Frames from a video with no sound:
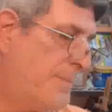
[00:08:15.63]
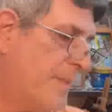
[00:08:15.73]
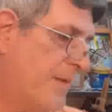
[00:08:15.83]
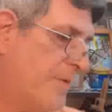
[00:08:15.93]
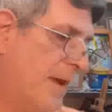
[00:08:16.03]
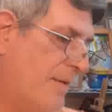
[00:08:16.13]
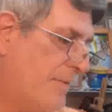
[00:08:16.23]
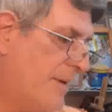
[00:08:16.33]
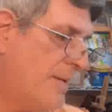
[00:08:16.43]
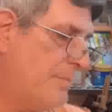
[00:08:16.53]
if you have
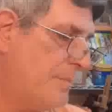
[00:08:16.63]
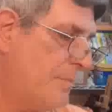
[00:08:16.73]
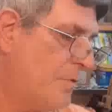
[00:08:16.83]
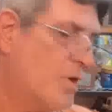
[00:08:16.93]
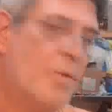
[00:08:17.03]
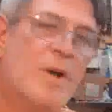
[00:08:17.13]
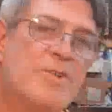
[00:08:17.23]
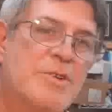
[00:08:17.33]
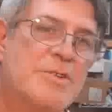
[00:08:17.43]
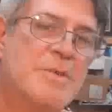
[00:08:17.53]
any more
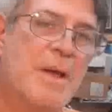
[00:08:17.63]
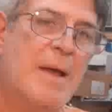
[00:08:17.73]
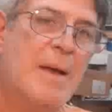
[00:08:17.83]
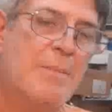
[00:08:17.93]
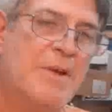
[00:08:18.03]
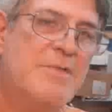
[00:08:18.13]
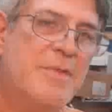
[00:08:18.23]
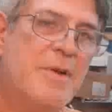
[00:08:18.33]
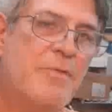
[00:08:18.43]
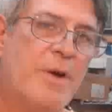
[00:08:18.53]
questions, please
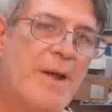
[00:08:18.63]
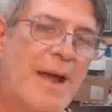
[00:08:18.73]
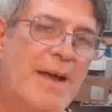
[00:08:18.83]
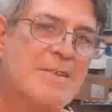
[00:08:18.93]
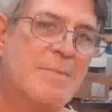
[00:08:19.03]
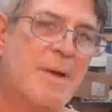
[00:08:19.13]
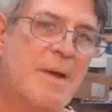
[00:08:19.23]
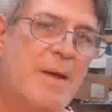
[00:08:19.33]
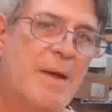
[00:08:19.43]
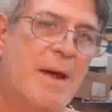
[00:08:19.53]
feel free to ask me.